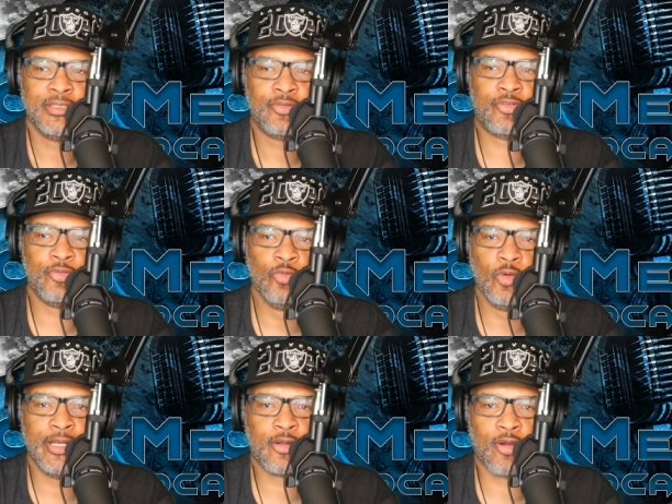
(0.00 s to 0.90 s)
to
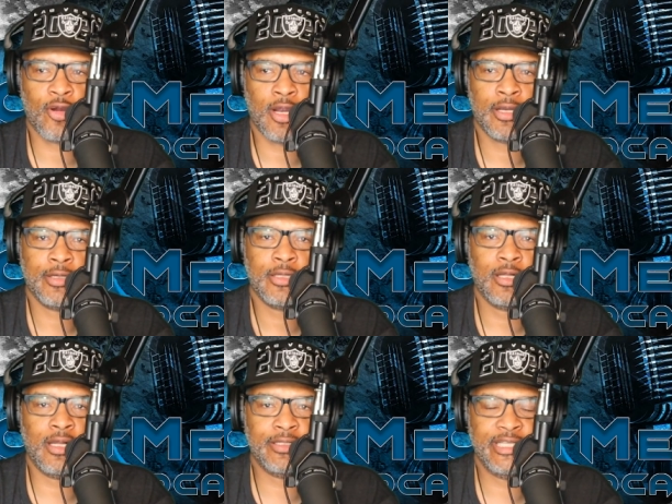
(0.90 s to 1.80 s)
rent a car
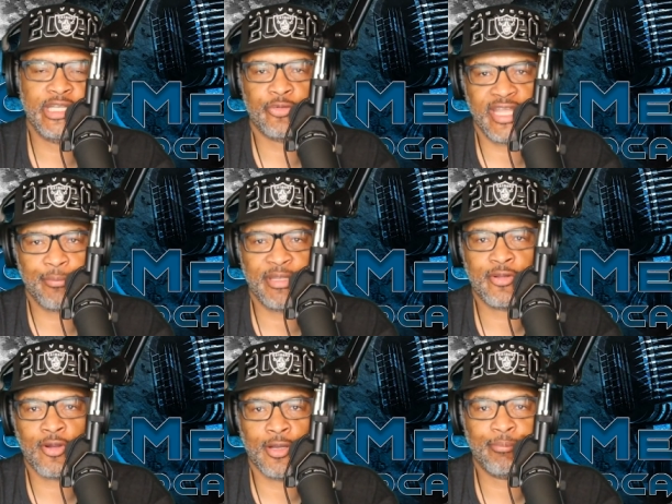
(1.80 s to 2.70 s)
under your debit
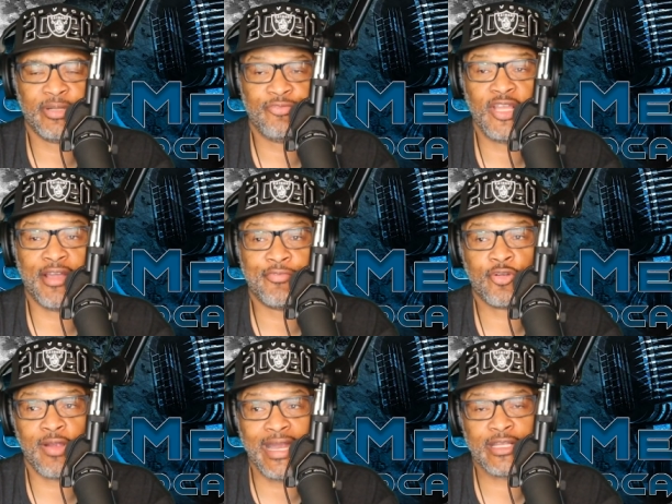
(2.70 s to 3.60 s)
card. But if you have a
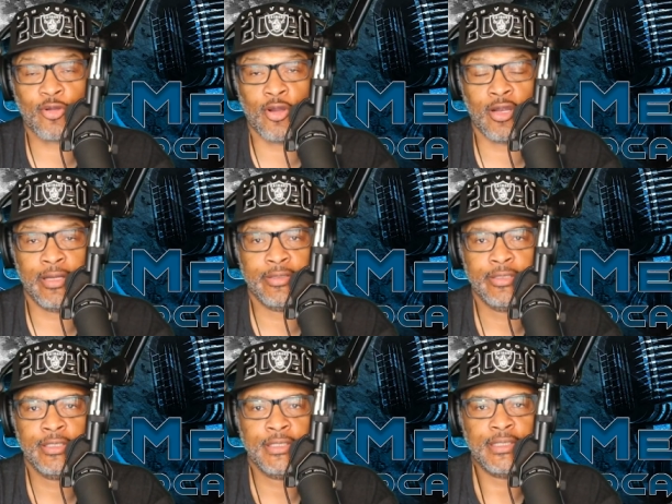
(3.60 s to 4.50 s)
credit card,
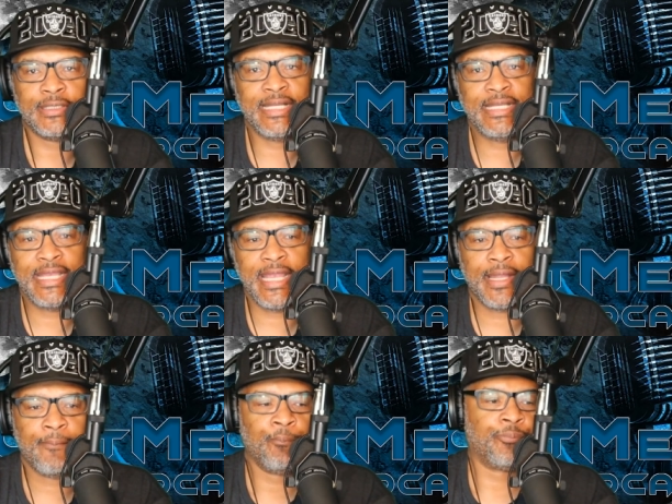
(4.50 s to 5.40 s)
then yeah.
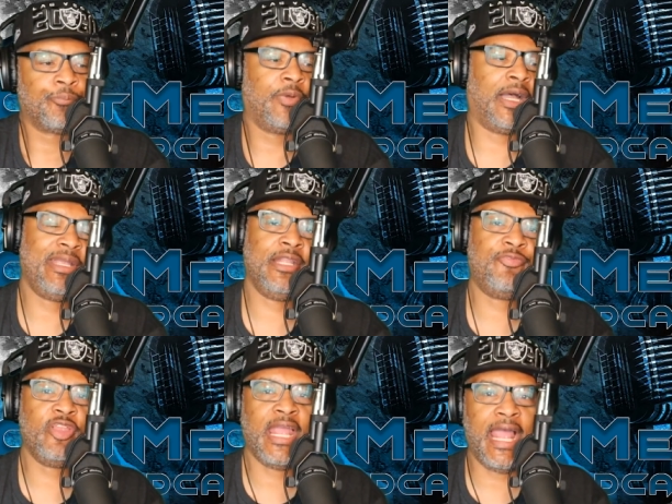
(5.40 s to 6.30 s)
I mean,
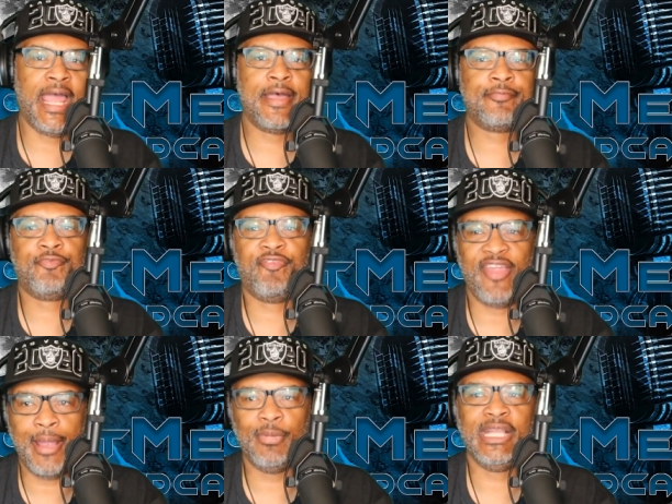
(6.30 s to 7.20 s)
if you have
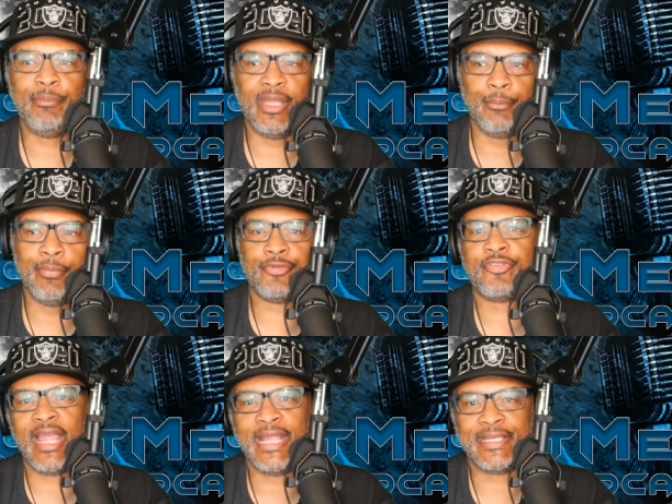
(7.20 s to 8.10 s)
family members
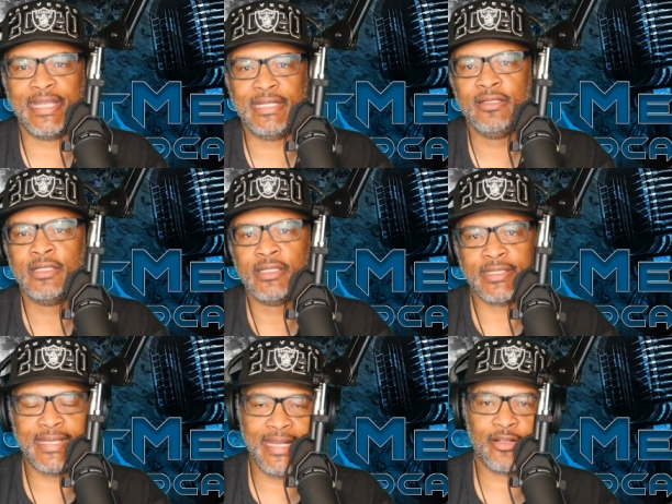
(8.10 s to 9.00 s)
that can
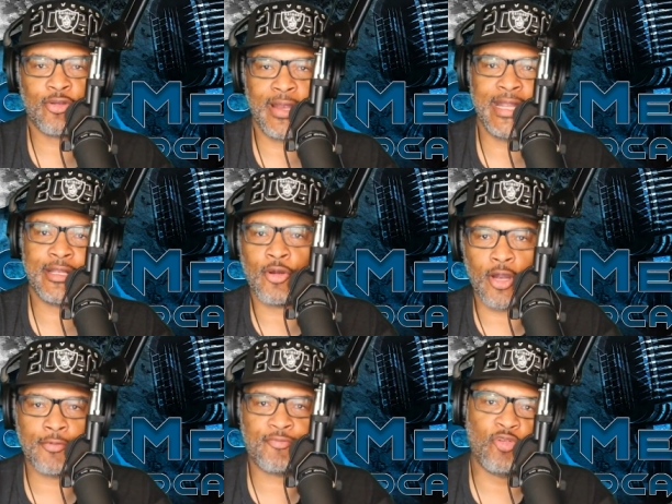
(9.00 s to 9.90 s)
get a credit
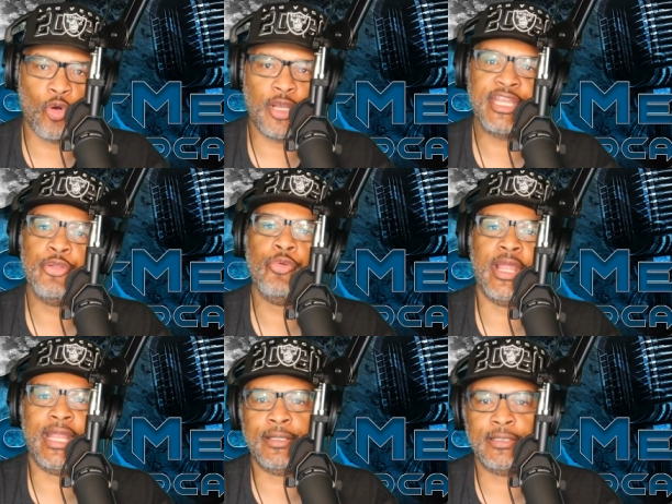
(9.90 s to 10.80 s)
card for you
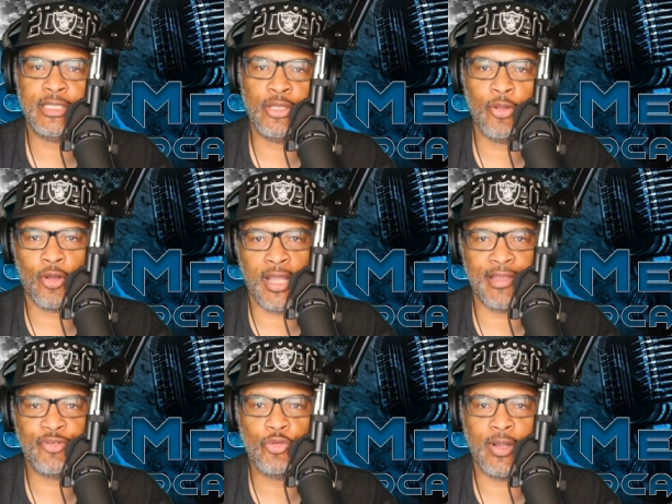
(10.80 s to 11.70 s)
and, you know,
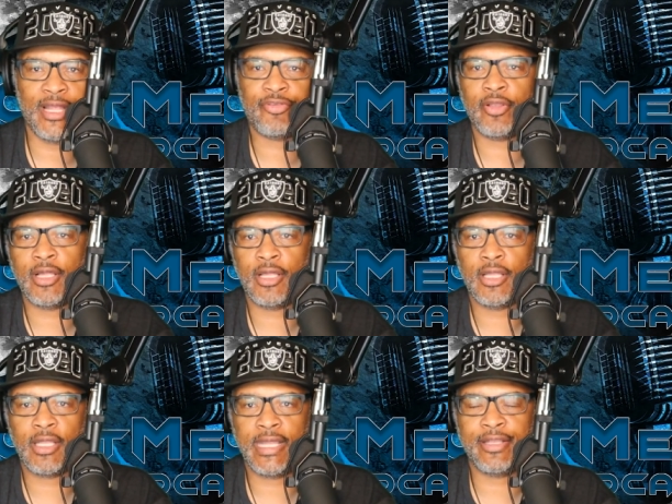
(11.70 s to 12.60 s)
have you as
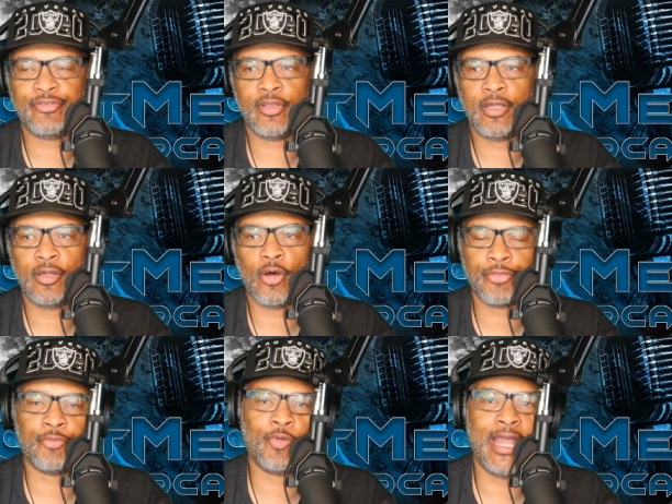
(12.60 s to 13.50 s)
a as a
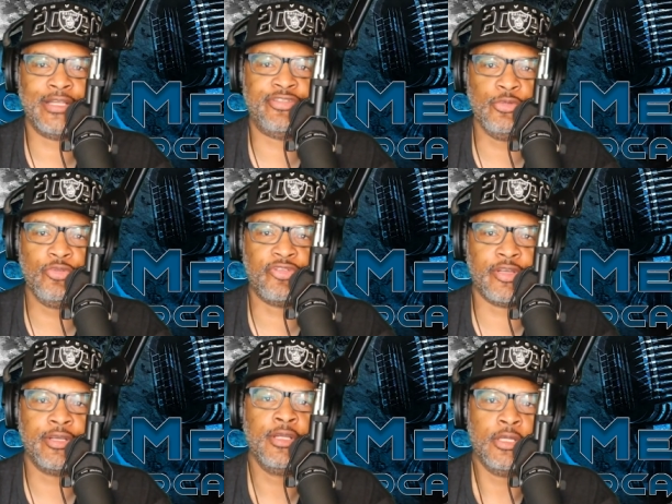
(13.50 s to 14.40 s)
authorized
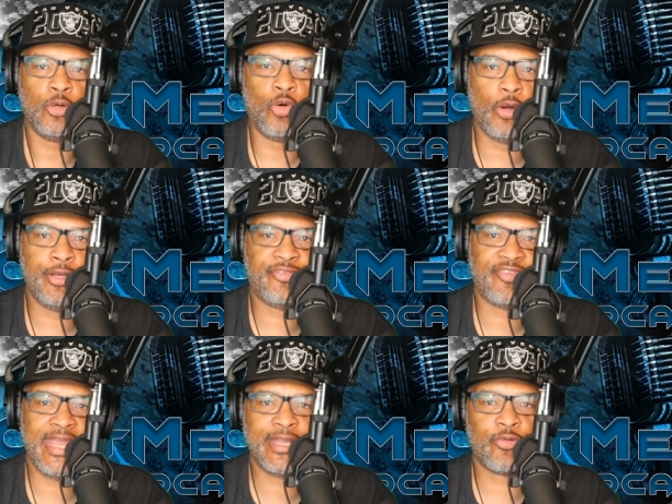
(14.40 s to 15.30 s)
user on
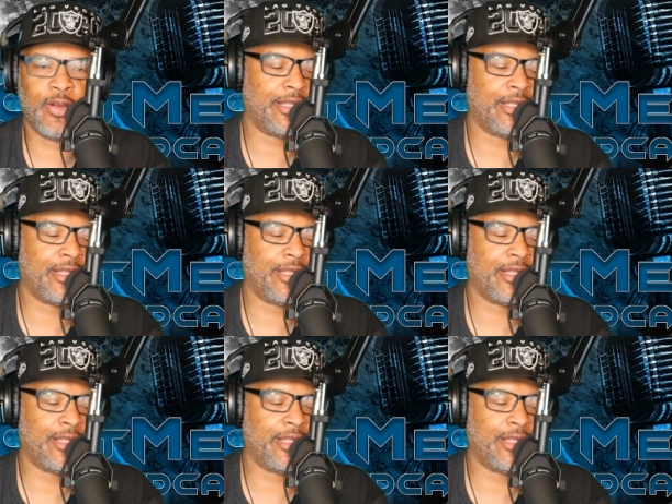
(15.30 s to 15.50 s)
said credit